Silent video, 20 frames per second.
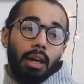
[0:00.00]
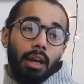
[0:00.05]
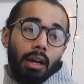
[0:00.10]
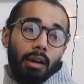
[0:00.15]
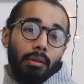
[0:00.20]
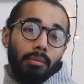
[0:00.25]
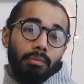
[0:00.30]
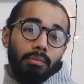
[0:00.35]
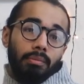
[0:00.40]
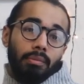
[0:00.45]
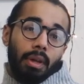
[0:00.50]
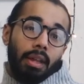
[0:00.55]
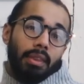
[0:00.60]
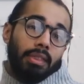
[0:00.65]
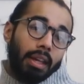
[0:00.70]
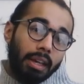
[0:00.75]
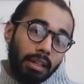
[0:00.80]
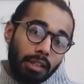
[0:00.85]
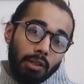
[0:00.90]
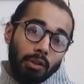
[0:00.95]
And
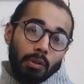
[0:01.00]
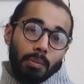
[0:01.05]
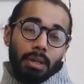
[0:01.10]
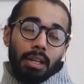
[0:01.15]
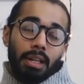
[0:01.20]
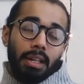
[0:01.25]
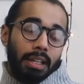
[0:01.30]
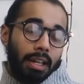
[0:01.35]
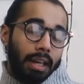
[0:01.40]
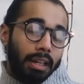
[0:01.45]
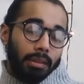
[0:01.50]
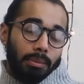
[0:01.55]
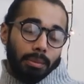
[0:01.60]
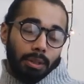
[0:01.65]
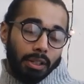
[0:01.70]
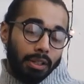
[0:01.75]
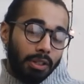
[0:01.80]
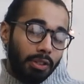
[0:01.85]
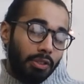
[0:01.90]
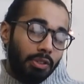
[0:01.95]
thank you, Amelia Liana,
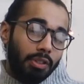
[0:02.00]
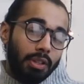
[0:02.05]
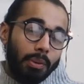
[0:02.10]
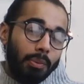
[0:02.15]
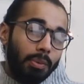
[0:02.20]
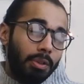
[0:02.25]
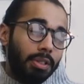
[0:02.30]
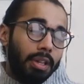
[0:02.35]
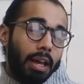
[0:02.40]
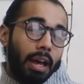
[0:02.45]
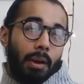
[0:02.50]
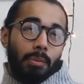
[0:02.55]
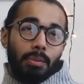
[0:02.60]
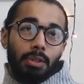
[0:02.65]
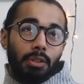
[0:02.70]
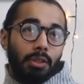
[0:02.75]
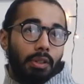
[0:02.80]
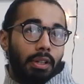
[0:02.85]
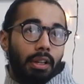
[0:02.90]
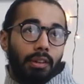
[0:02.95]
because it was
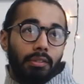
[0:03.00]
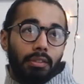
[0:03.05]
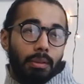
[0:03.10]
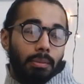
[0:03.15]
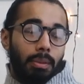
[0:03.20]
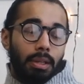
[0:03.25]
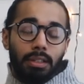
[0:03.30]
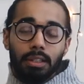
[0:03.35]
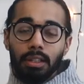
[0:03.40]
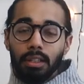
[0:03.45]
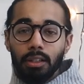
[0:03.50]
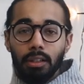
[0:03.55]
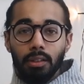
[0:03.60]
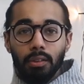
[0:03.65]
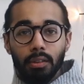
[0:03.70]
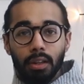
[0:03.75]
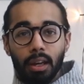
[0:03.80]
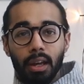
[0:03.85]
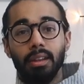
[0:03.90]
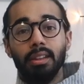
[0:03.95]
absolutely lovely meeting
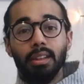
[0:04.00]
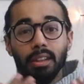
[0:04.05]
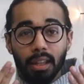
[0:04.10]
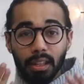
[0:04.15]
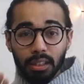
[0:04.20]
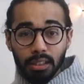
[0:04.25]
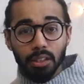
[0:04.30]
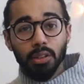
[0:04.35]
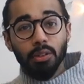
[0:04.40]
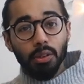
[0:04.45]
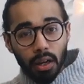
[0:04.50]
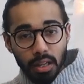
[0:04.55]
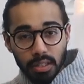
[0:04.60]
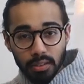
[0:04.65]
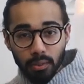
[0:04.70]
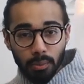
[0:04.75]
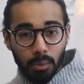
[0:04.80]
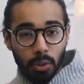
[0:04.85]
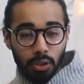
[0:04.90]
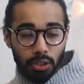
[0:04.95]
you. And thank you
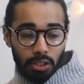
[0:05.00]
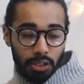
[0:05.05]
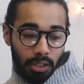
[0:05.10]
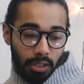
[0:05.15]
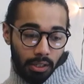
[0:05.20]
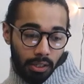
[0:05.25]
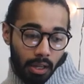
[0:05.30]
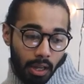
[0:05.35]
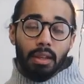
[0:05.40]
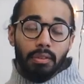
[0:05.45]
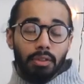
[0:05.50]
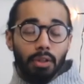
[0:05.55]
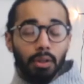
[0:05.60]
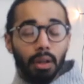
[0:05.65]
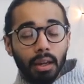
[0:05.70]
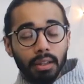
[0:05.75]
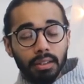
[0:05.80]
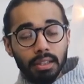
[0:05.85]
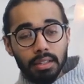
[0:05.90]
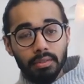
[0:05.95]
guys for watching. If you
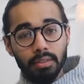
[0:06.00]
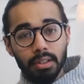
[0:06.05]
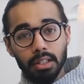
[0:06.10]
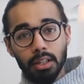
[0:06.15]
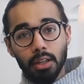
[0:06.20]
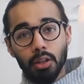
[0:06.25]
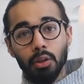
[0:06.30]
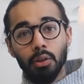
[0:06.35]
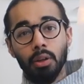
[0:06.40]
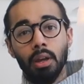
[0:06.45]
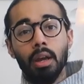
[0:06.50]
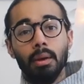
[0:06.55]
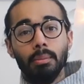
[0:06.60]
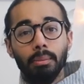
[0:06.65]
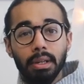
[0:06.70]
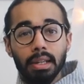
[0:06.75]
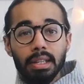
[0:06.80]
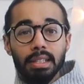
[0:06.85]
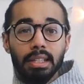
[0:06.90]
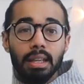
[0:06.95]
like this video,
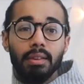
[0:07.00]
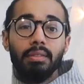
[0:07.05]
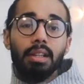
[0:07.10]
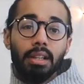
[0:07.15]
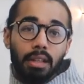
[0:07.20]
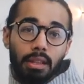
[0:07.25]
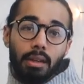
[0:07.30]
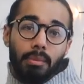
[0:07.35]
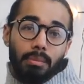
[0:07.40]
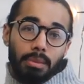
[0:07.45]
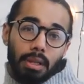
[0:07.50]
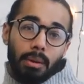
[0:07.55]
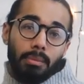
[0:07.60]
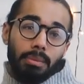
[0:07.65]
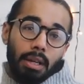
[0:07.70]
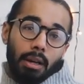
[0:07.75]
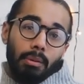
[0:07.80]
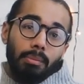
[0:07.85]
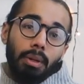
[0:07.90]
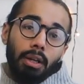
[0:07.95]
please give it a thumbs
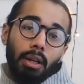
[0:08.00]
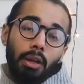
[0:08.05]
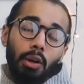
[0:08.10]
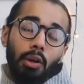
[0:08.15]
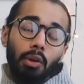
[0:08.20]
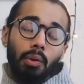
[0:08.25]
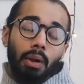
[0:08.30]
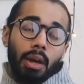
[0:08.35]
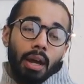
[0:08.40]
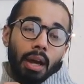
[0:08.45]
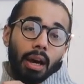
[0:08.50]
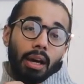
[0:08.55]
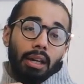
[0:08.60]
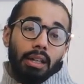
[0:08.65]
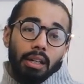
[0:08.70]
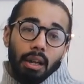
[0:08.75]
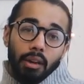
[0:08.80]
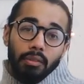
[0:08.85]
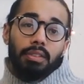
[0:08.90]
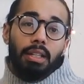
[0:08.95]
up down below.
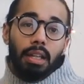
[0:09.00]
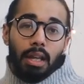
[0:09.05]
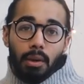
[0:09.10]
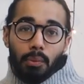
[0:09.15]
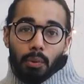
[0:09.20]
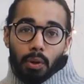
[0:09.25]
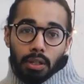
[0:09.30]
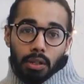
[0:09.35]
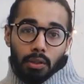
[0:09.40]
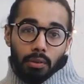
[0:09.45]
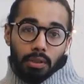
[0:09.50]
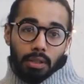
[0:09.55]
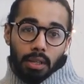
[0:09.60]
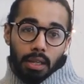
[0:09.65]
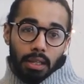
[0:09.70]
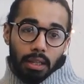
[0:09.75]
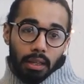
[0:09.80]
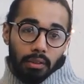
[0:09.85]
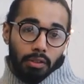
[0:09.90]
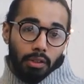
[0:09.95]
I'd love to hear what you think.